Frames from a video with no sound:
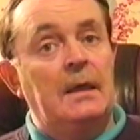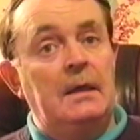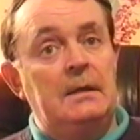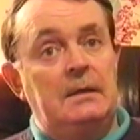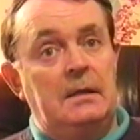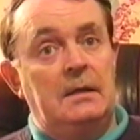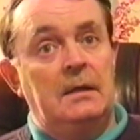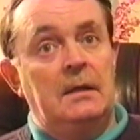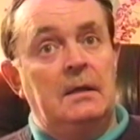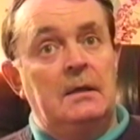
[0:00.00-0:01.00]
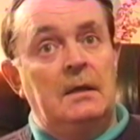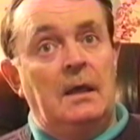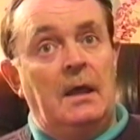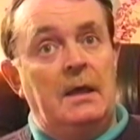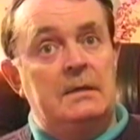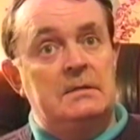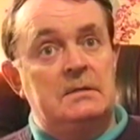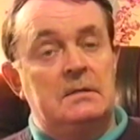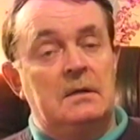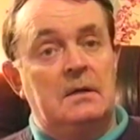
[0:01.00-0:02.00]
it
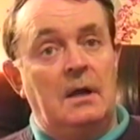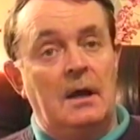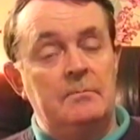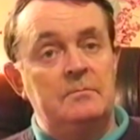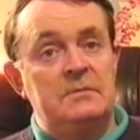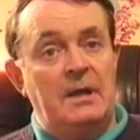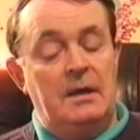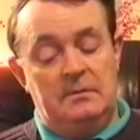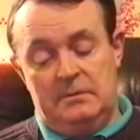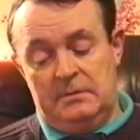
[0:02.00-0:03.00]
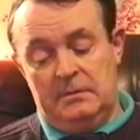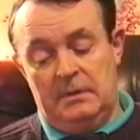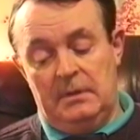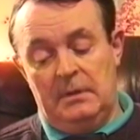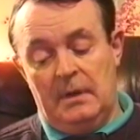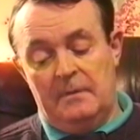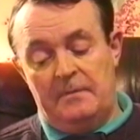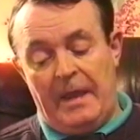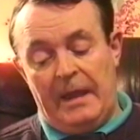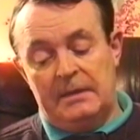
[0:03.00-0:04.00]
has come down to the
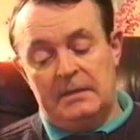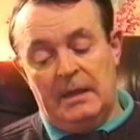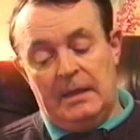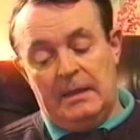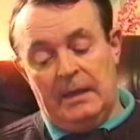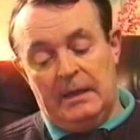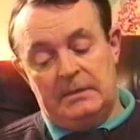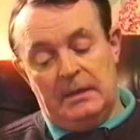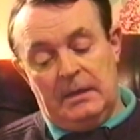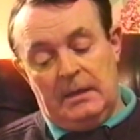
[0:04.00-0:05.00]
fact that